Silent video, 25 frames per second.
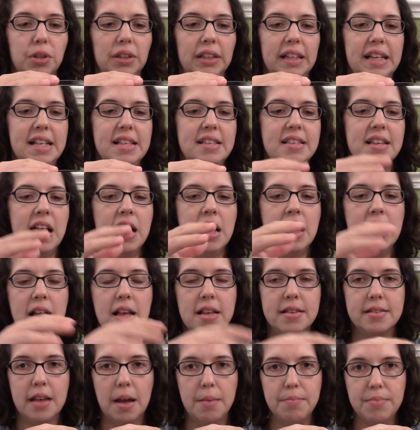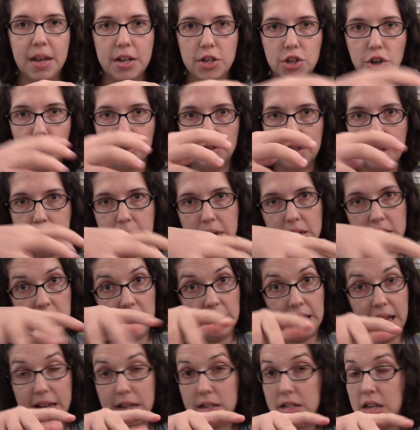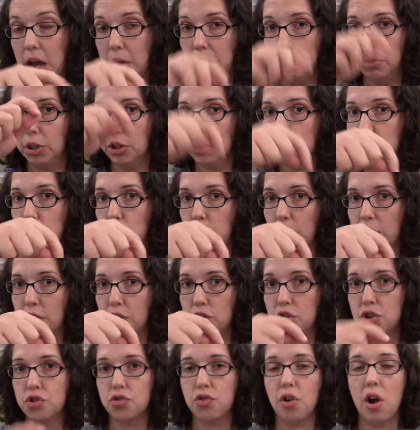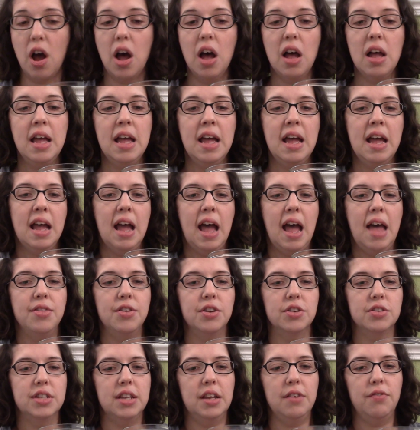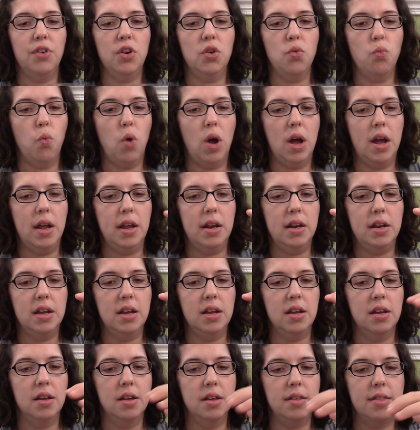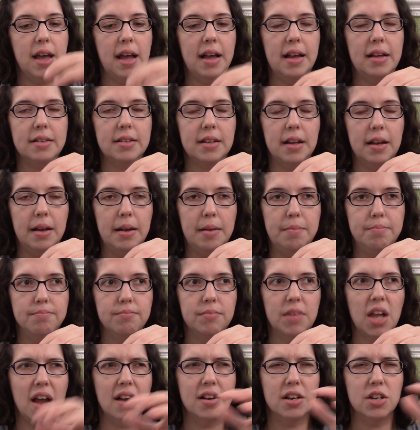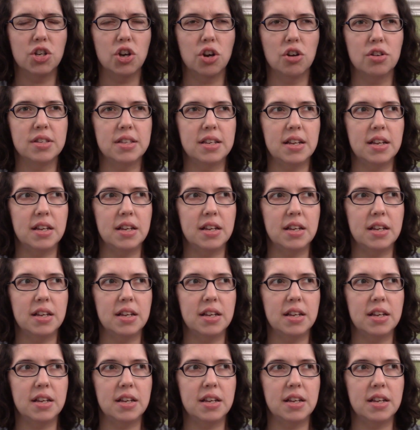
lids, some that turn them into like tumblers with a straw, and there's even one that kind of turns it